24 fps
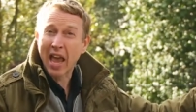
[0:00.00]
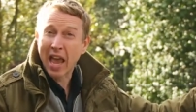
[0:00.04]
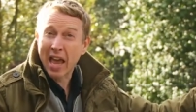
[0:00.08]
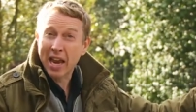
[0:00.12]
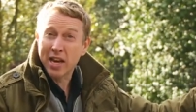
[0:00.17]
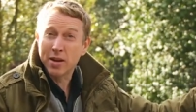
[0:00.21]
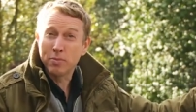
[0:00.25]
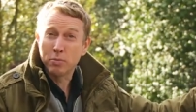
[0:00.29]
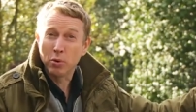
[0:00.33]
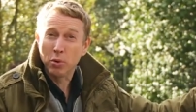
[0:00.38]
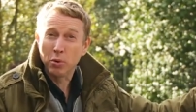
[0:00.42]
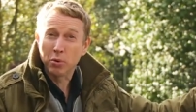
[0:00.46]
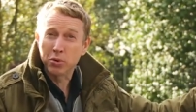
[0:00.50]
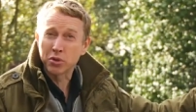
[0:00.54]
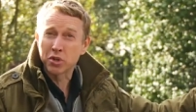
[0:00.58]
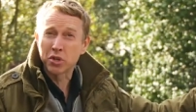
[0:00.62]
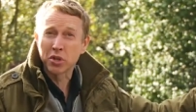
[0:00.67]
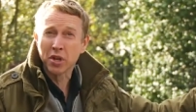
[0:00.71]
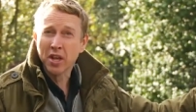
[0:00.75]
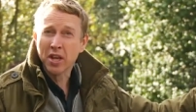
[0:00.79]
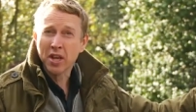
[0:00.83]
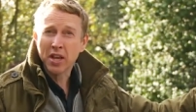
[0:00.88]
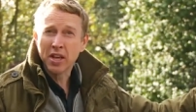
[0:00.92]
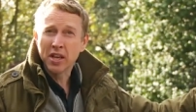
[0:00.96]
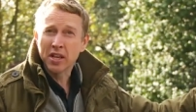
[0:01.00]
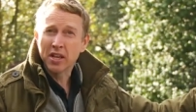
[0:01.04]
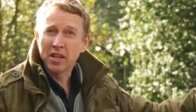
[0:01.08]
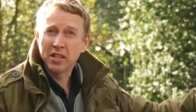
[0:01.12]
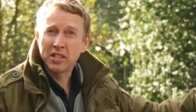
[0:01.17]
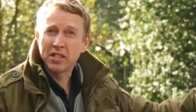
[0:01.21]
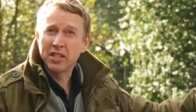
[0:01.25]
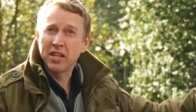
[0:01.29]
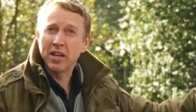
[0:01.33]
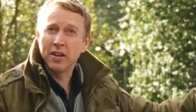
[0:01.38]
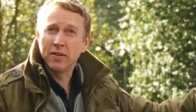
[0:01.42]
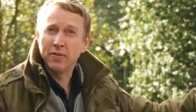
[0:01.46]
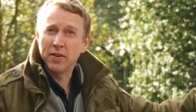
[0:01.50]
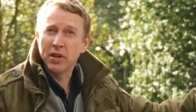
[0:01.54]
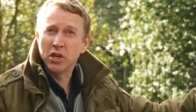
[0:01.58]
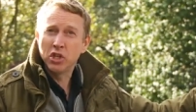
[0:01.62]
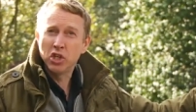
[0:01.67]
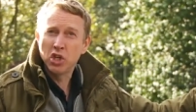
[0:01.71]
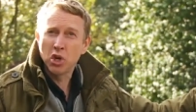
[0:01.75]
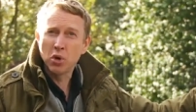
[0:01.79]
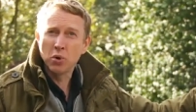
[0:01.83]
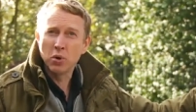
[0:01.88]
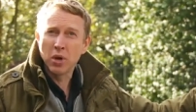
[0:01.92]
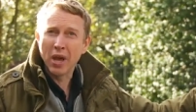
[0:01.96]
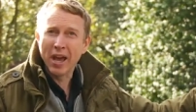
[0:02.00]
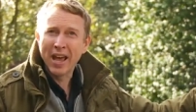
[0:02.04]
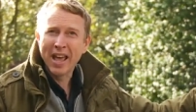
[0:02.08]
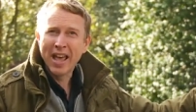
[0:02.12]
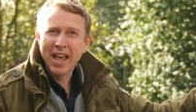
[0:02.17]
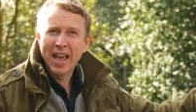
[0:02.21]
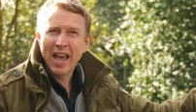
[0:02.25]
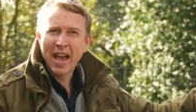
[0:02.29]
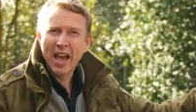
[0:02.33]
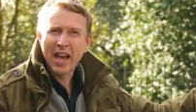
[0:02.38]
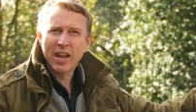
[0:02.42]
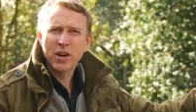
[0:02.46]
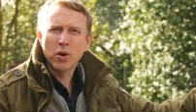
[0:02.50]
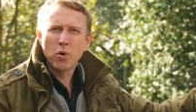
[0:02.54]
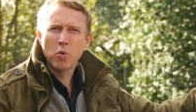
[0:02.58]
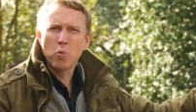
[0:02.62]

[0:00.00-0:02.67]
animals, a TV tuner, and a